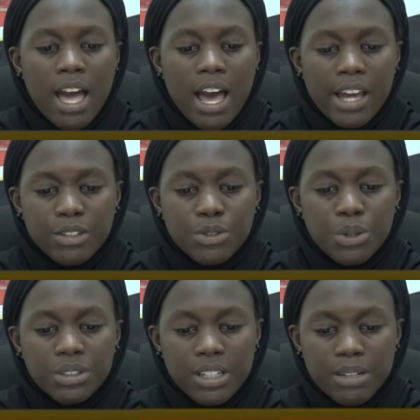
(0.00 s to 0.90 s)
I
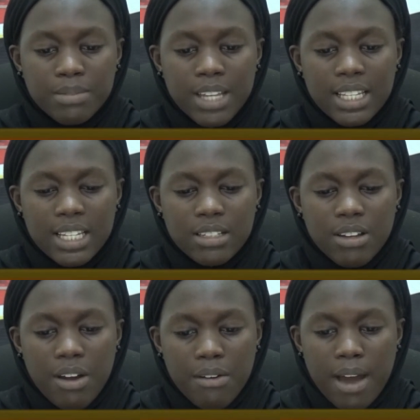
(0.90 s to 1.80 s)
told him that is
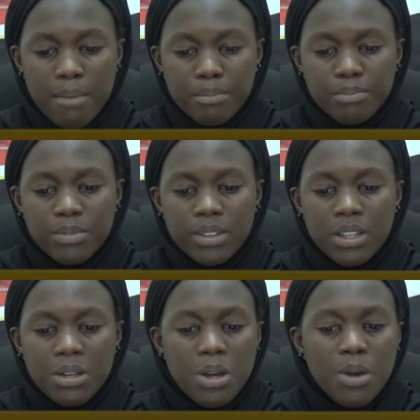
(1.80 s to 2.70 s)
haram.
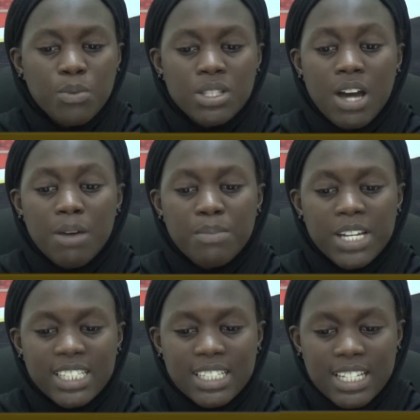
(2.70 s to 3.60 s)
Without
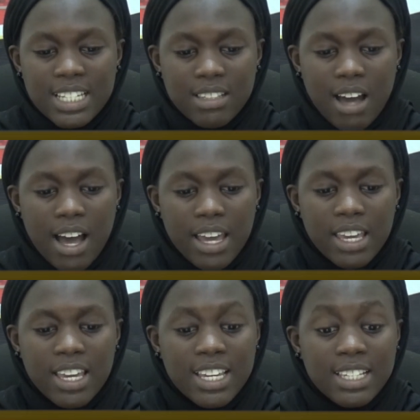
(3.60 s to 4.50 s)
baiting his eye,
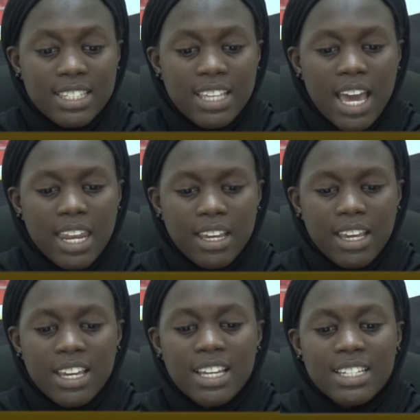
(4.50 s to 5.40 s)
he said,
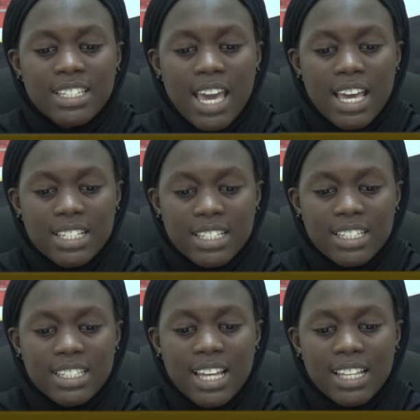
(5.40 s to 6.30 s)
yes,
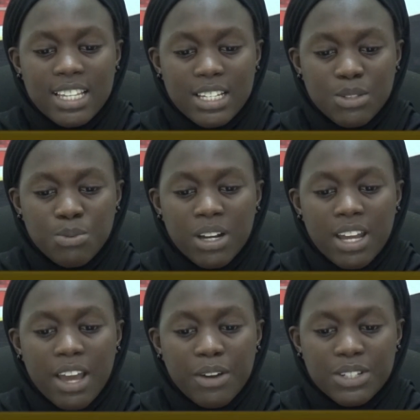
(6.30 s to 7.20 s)
that is what
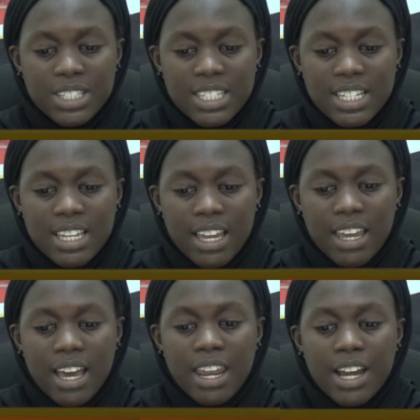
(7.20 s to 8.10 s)
I considered,
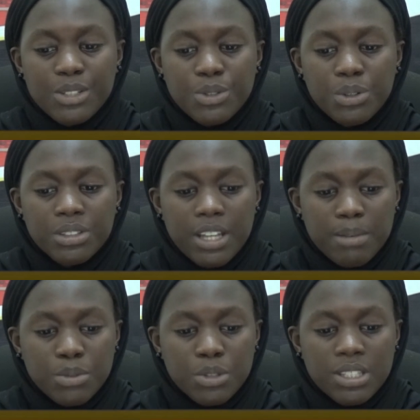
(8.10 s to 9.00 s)
and I told
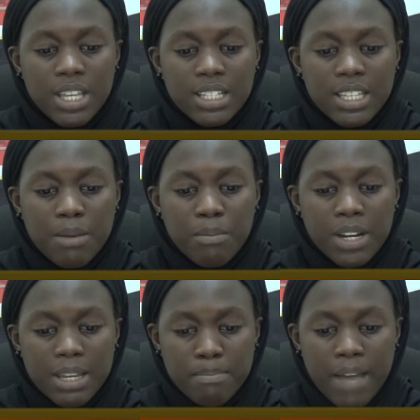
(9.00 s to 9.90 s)
them to take their
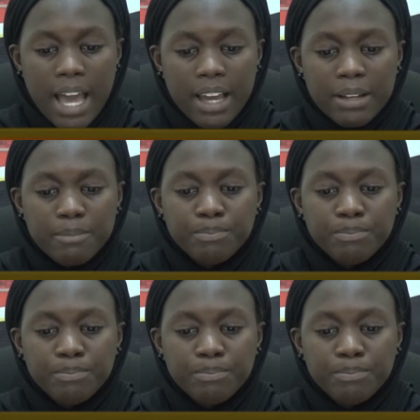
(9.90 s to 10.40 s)
money back.